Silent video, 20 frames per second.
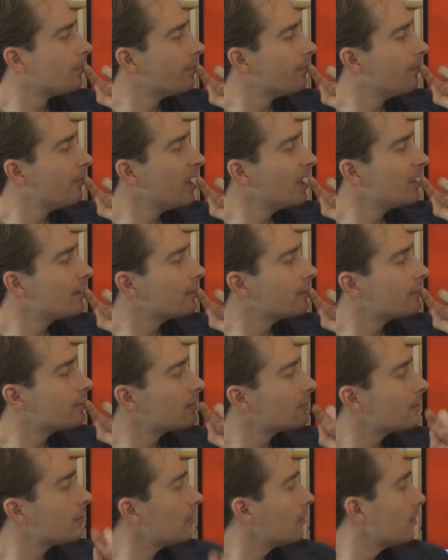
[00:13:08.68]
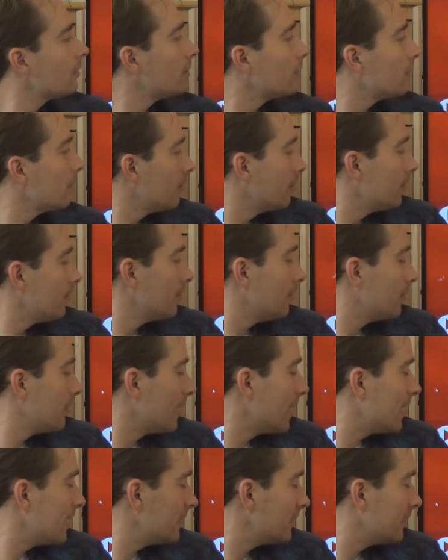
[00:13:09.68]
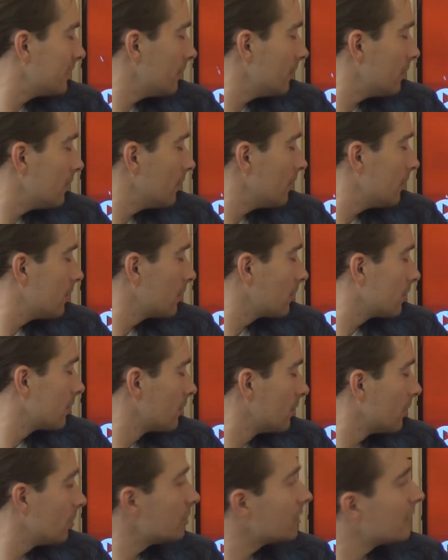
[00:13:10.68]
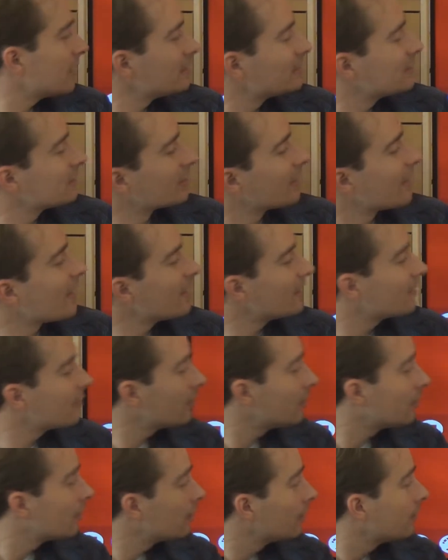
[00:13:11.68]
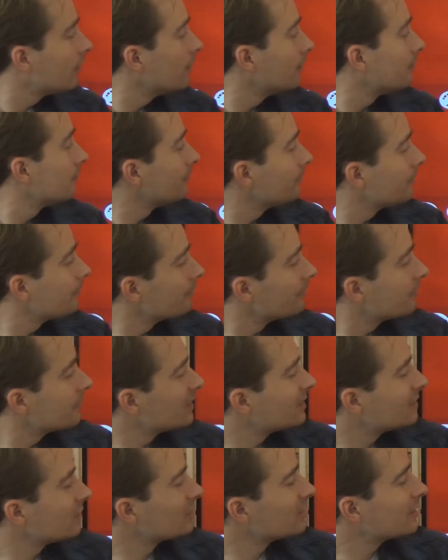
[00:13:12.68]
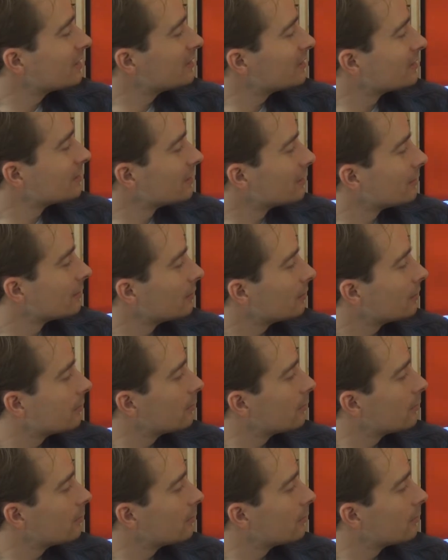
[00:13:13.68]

make it as good as you can so that the